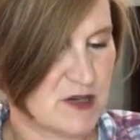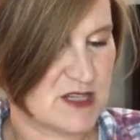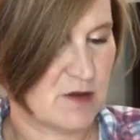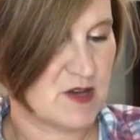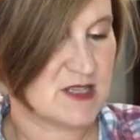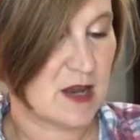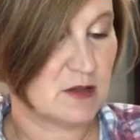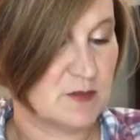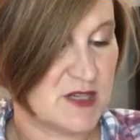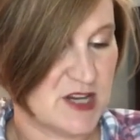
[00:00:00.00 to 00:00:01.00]
percent
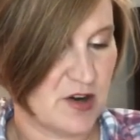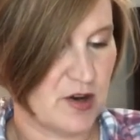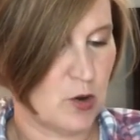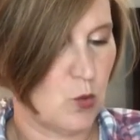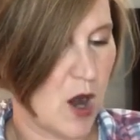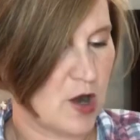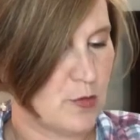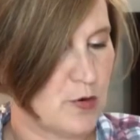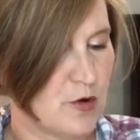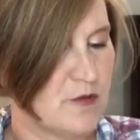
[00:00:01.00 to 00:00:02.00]
recycled material,
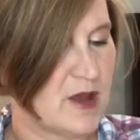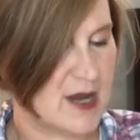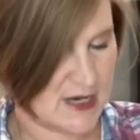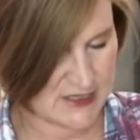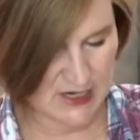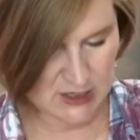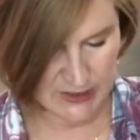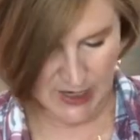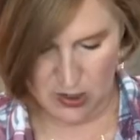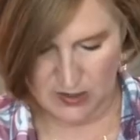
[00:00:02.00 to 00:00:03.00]
waterproof and easy to
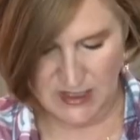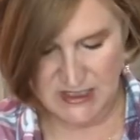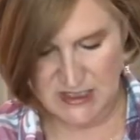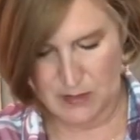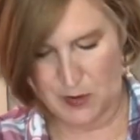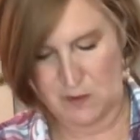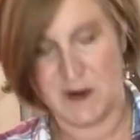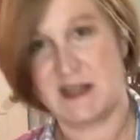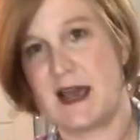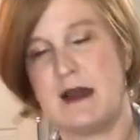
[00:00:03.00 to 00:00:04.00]
clean. All right, this is the
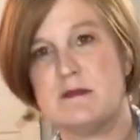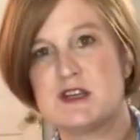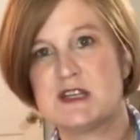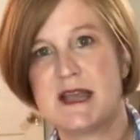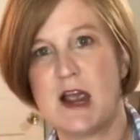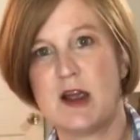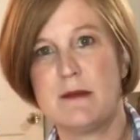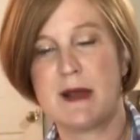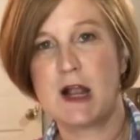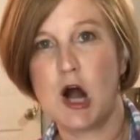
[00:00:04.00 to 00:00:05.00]
perfect item to just carry
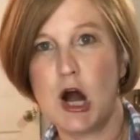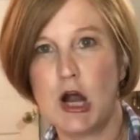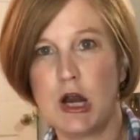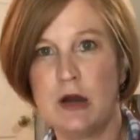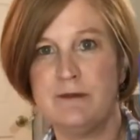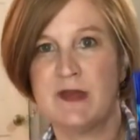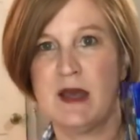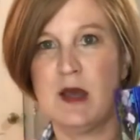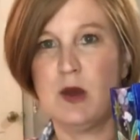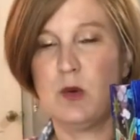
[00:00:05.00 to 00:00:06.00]
in my car
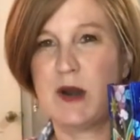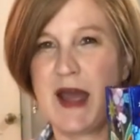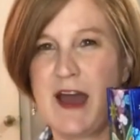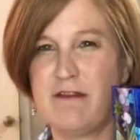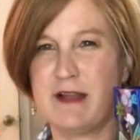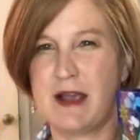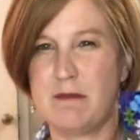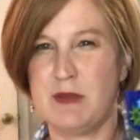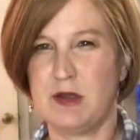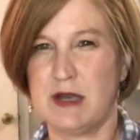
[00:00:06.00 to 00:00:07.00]
when I have like a
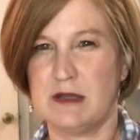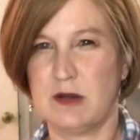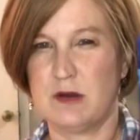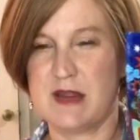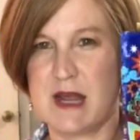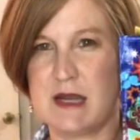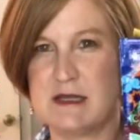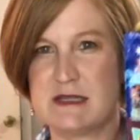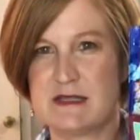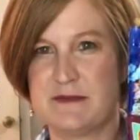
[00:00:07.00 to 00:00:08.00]
million little
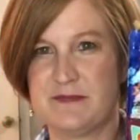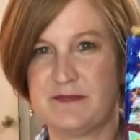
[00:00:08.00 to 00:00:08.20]
things.